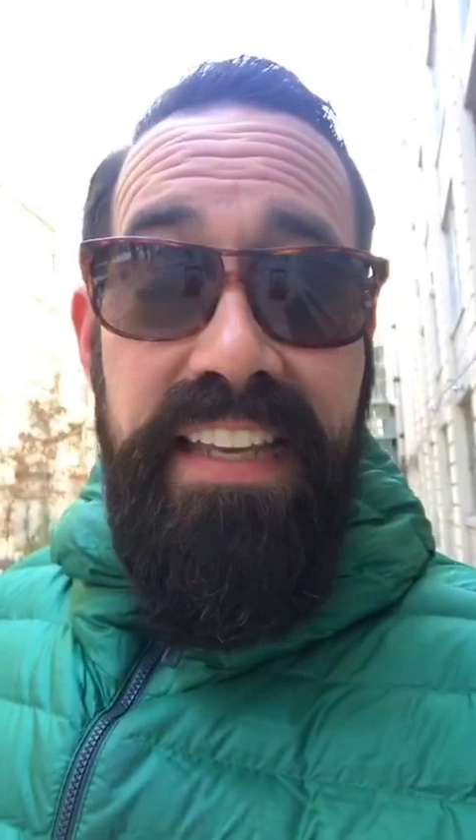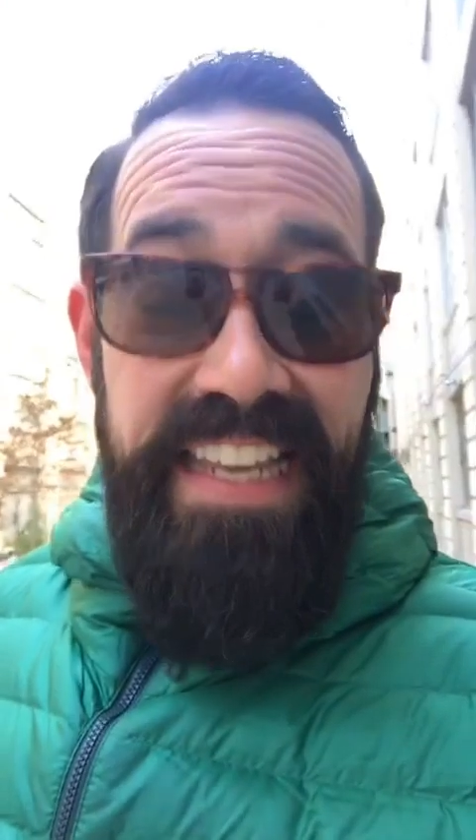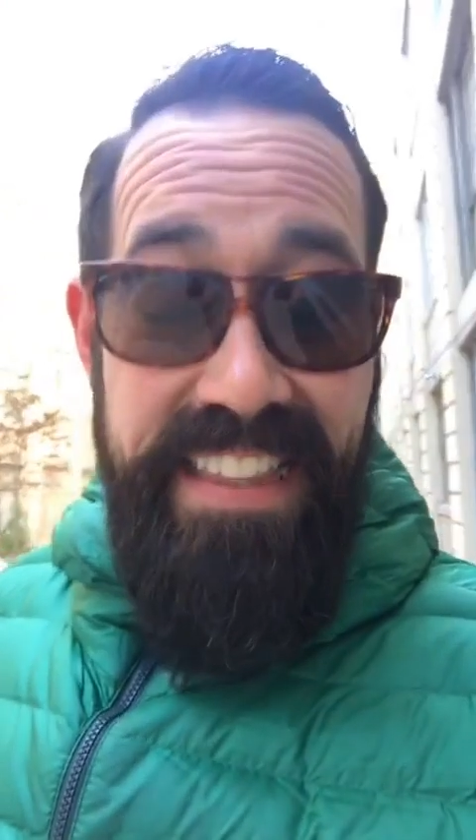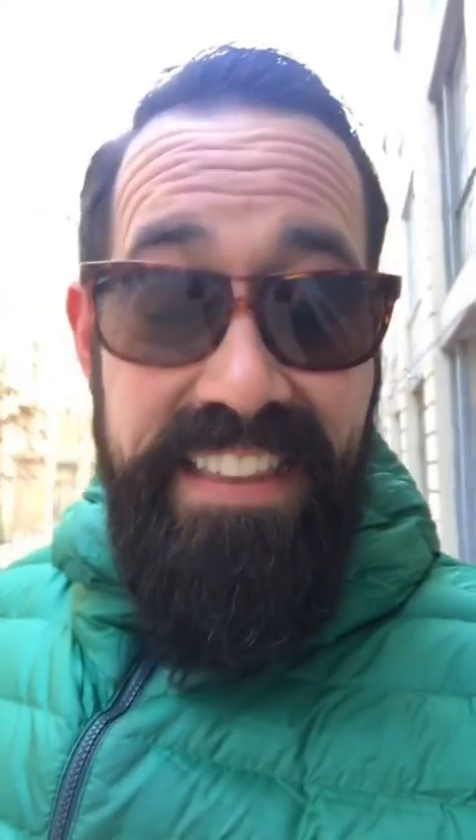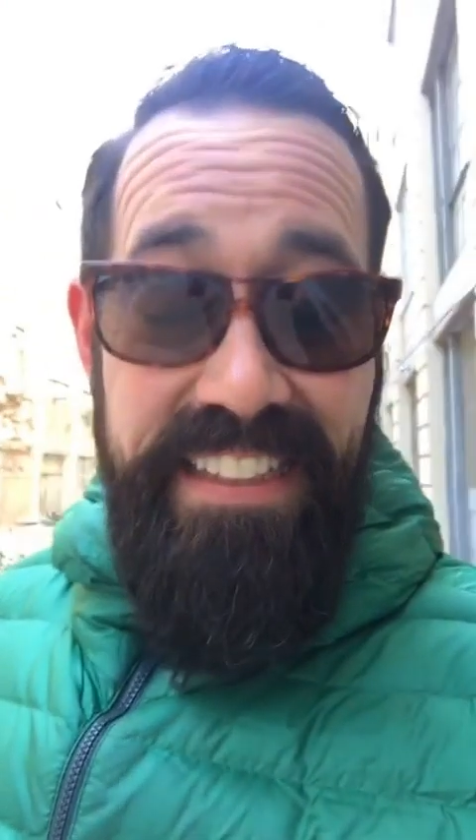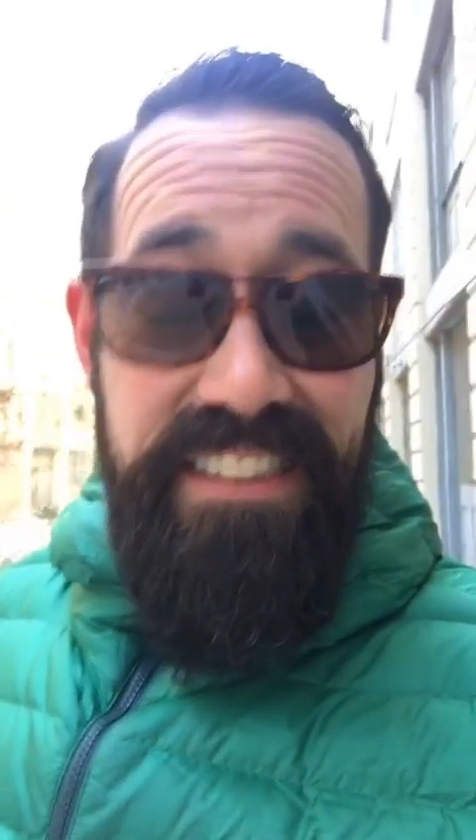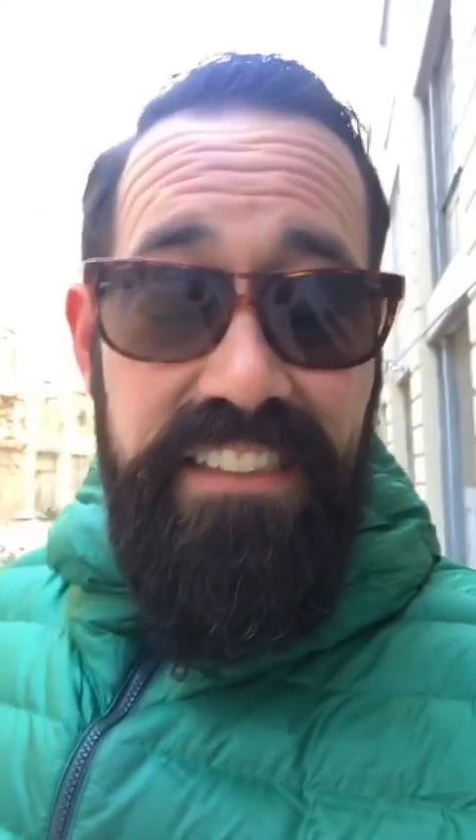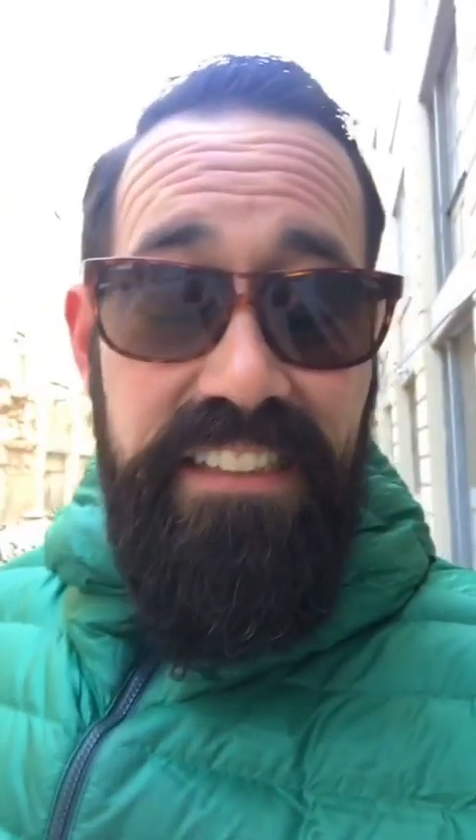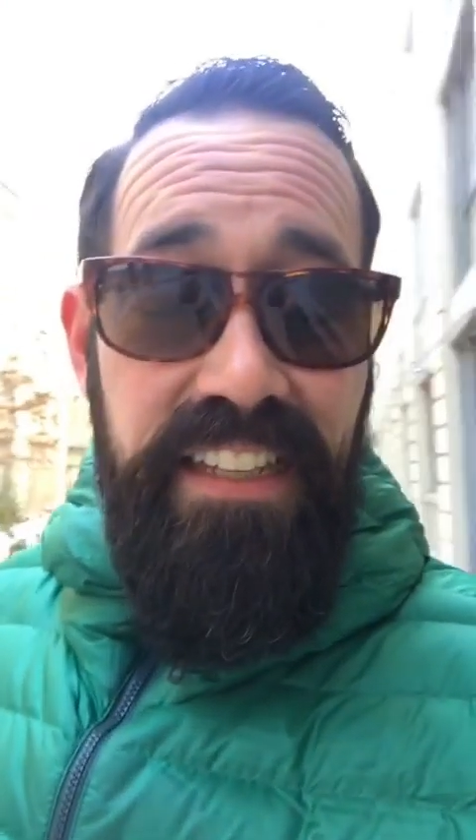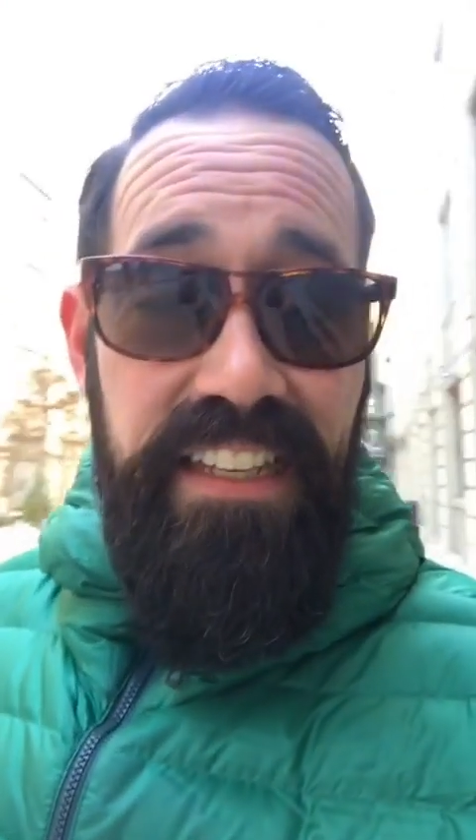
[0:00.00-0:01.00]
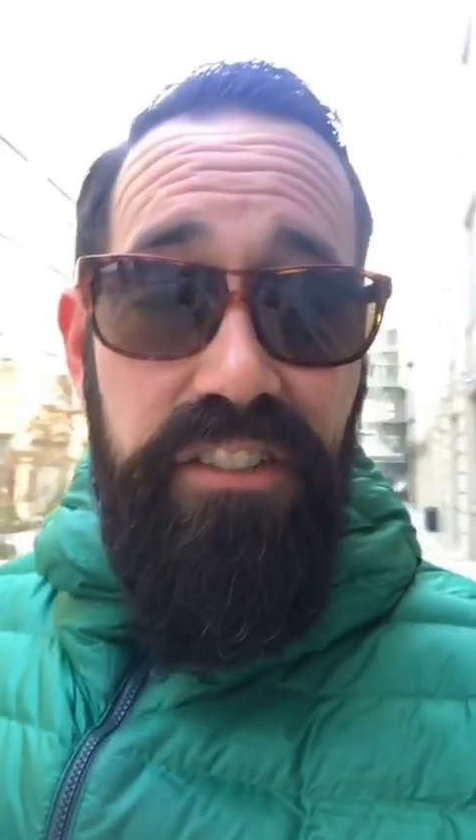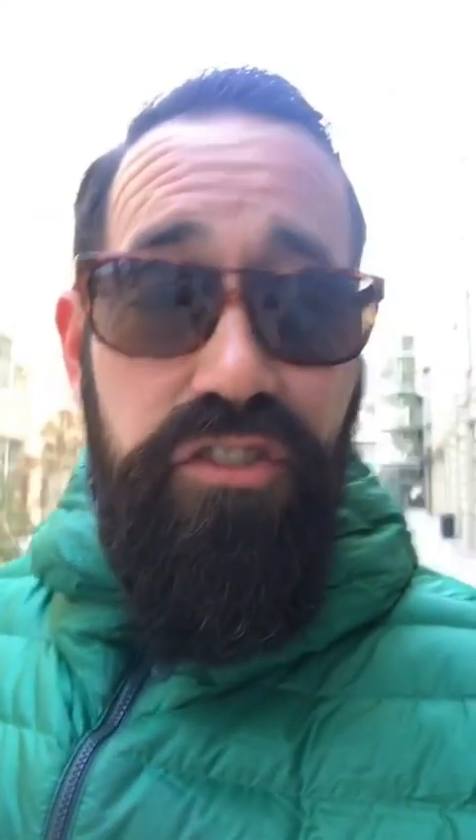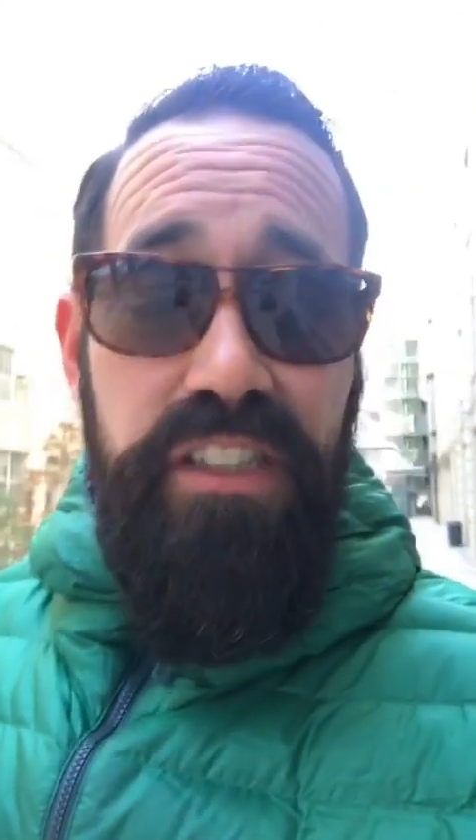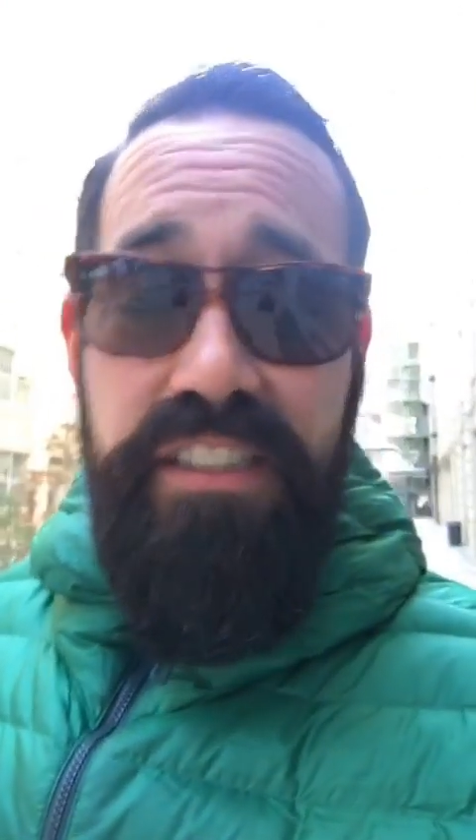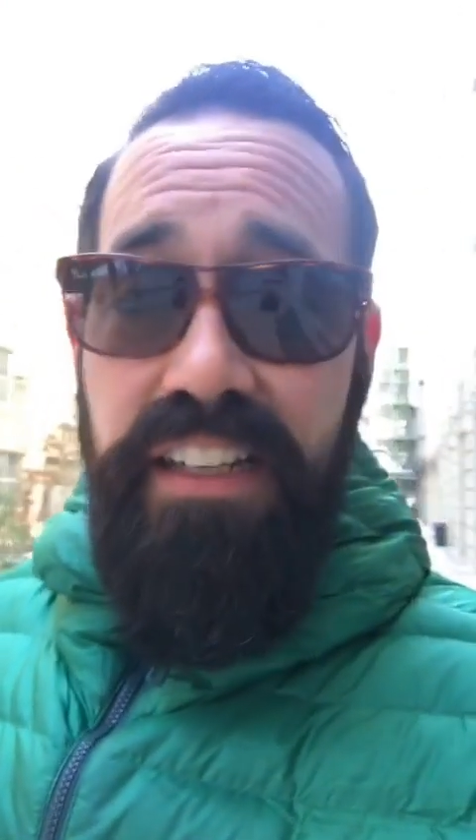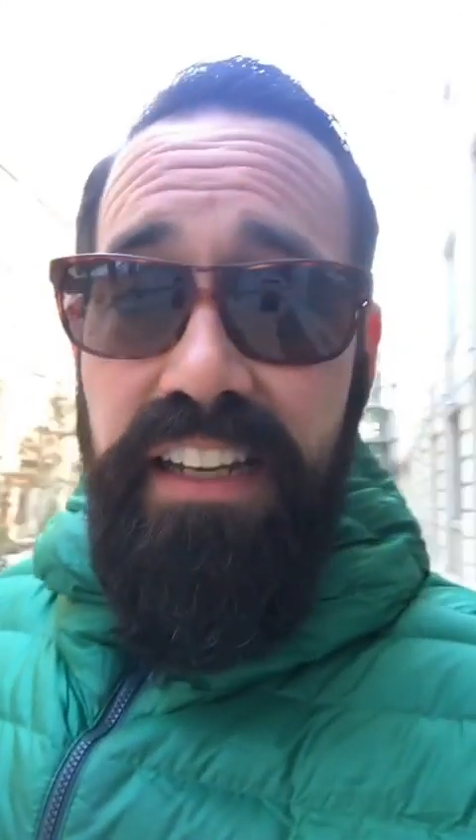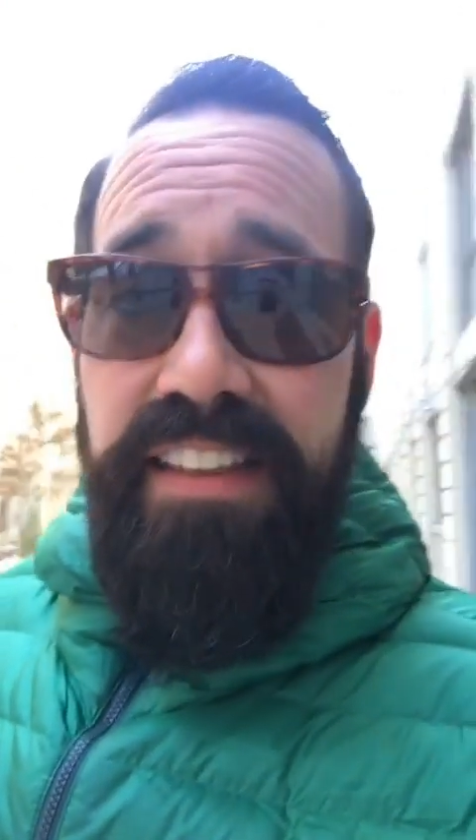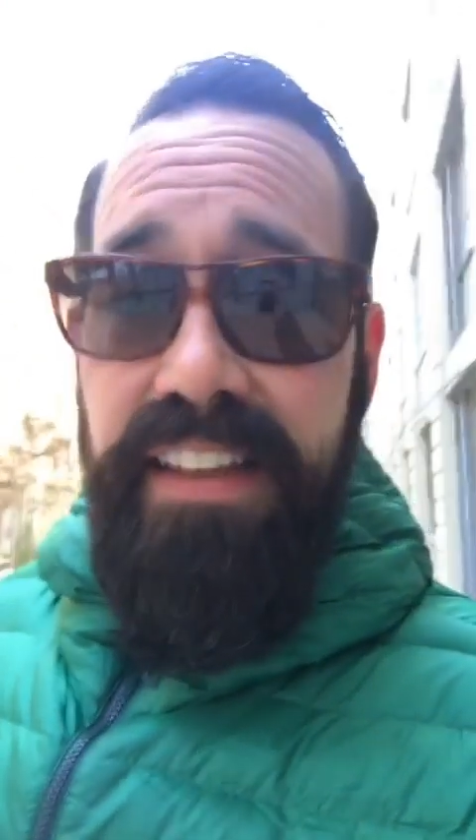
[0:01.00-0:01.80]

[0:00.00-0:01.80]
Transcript: in this industry city